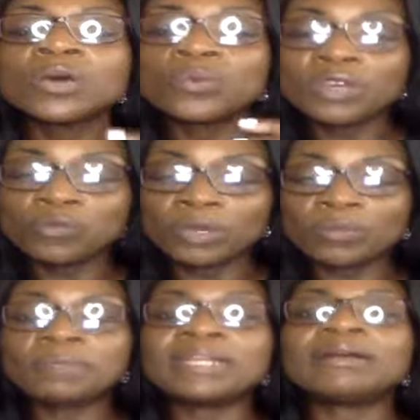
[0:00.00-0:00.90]
We, we
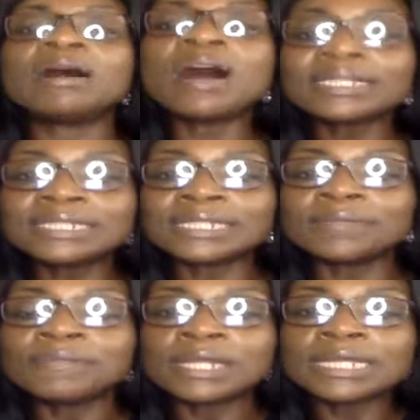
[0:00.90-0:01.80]
have been
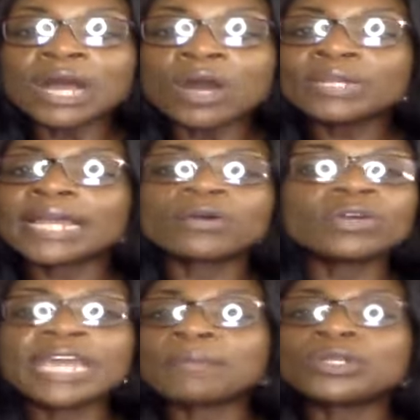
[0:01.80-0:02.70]
haughty. Now we're like,
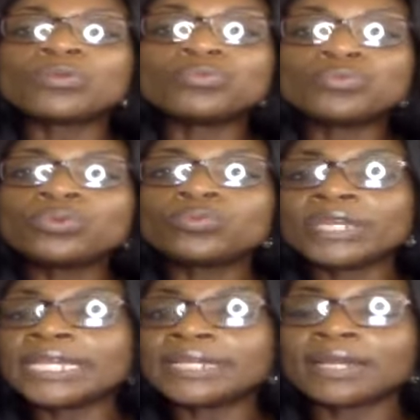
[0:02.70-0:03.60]
okay, I'm gonna rule,
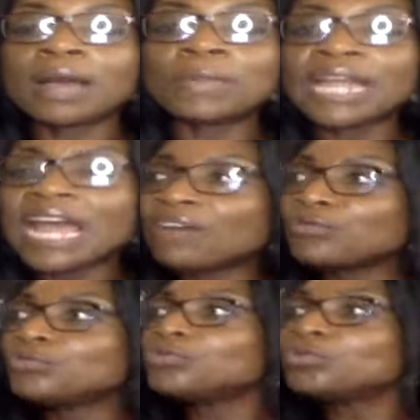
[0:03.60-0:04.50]
reign. I'm gonna have
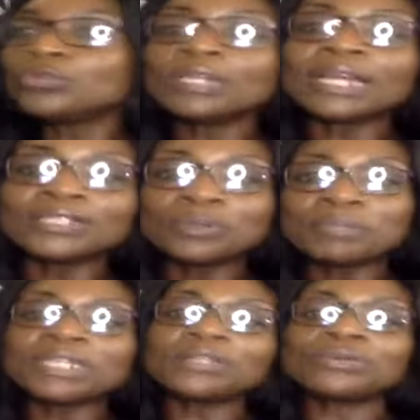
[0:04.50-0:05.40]
rule and
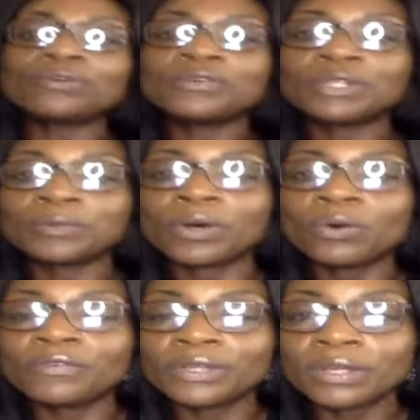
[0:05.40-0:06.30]
dominion over the
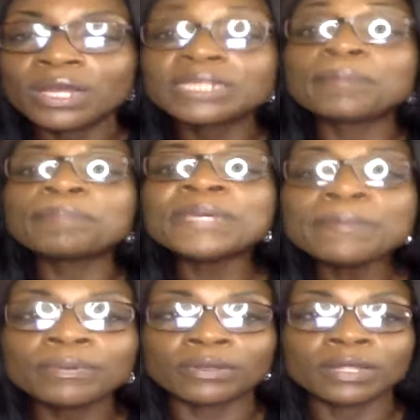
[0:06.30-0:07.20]
over the
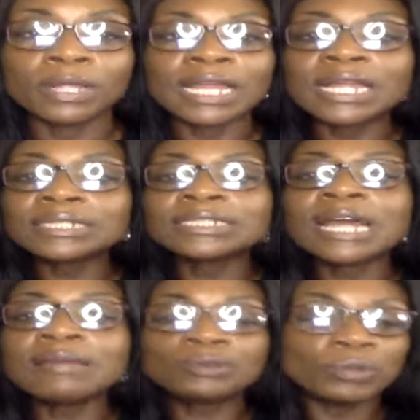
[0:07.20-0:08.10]
people. A lot of
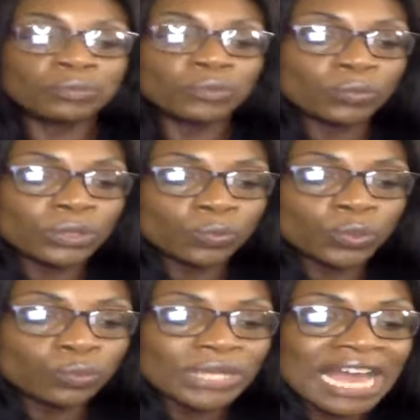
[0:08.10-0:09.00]
times we we
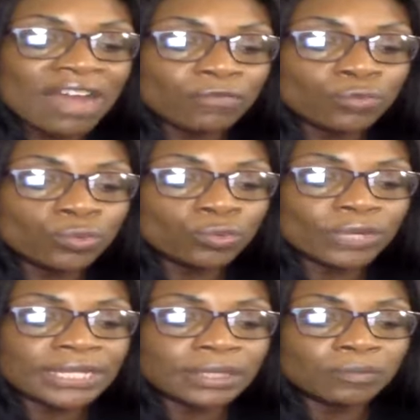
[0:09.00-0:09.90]
we, we have rule,
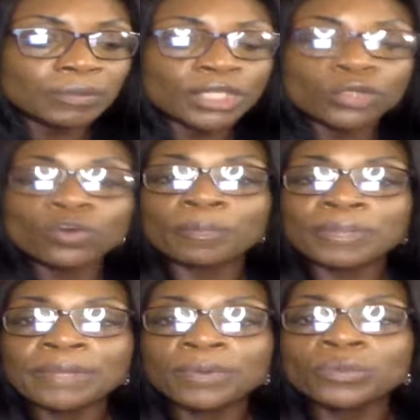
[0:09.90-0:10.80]
reign, and dominion over
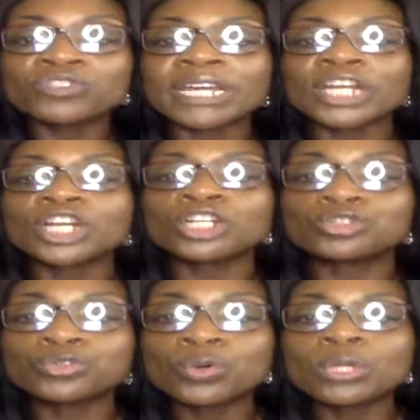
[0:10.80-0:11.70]
people. We try to
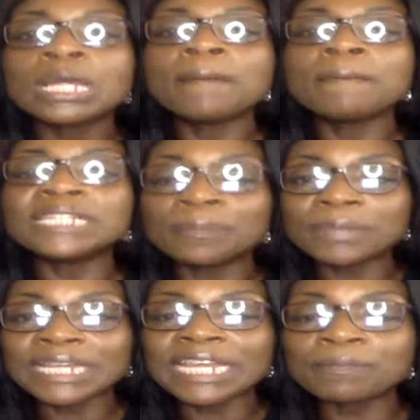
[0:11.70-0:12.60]
control,
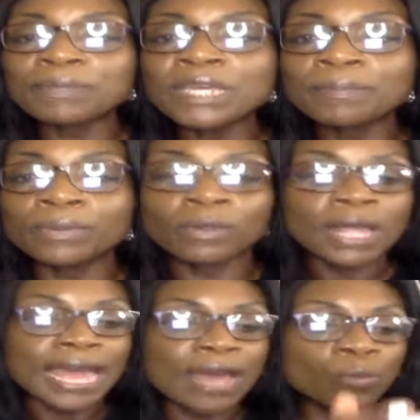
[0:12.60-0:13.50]
manipulate people,
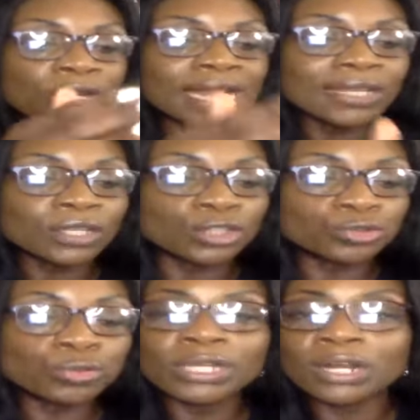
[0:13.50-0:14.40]
and we're not
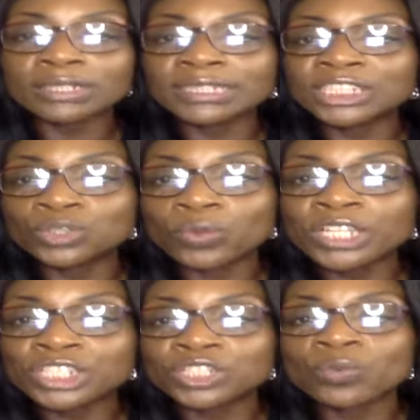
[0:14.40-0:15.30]
controlling our
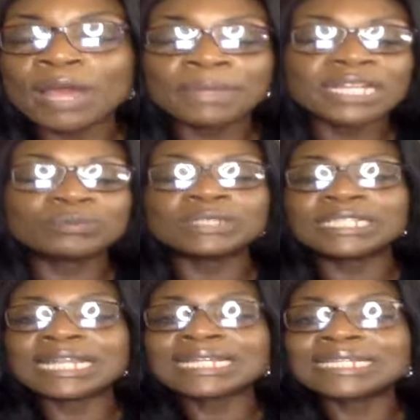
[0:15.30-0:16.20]
situations. Why? Because we
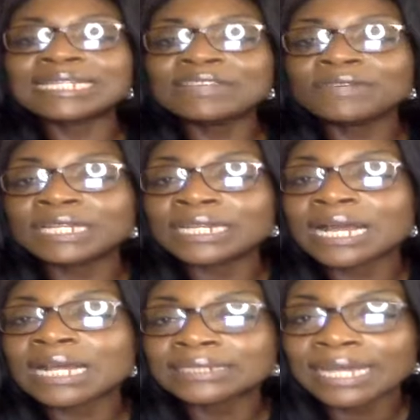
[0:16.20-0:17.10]
did not leave it in
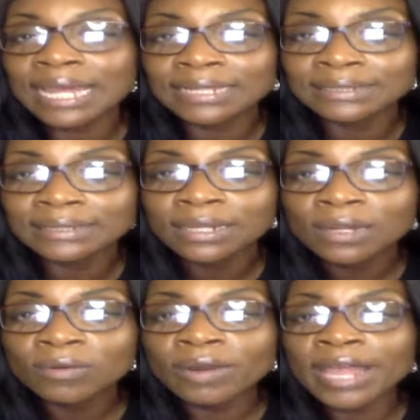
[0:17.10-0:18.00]
God's hands,
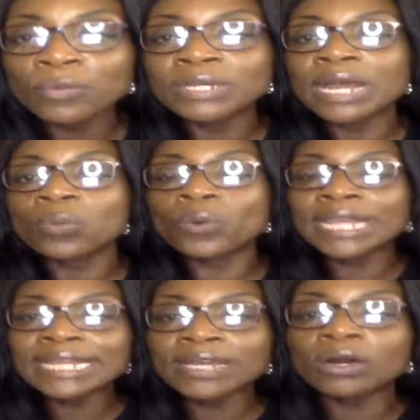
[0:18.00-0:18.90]
right? We're not
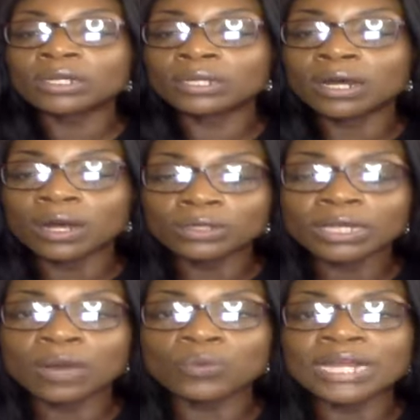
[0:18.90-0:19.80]
waiting on the
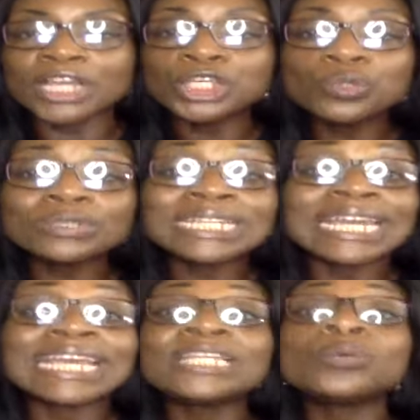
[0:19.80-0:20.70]
outcome. We're not using
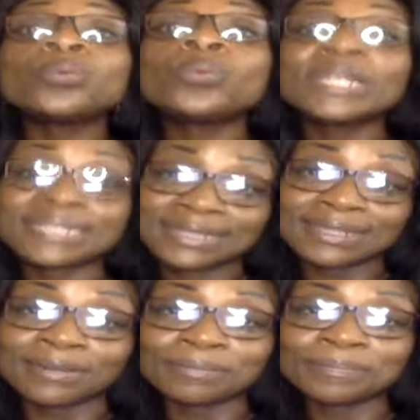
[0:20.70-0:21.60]
any wisdom